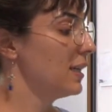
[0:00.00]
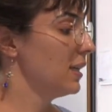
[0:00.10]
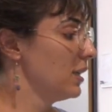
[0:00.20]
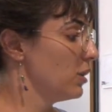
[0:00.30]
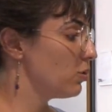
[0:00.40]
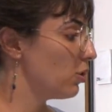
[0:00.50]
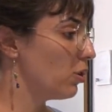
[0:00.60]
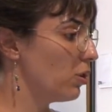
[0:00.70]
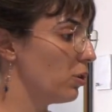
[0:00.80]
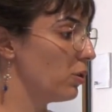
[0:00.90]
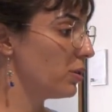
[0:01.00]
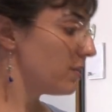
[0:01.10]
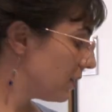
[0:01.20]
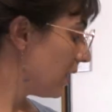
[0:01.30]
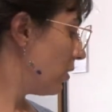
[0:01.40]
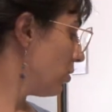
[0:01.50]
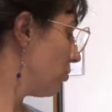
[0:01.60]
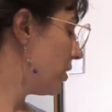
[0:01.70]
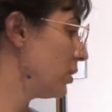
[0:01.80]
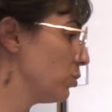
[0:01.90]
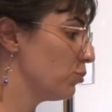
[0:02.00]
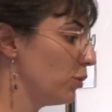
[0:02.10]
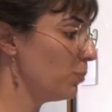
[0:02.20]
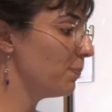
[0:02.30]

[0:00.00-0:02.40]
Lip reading: So still not very useful.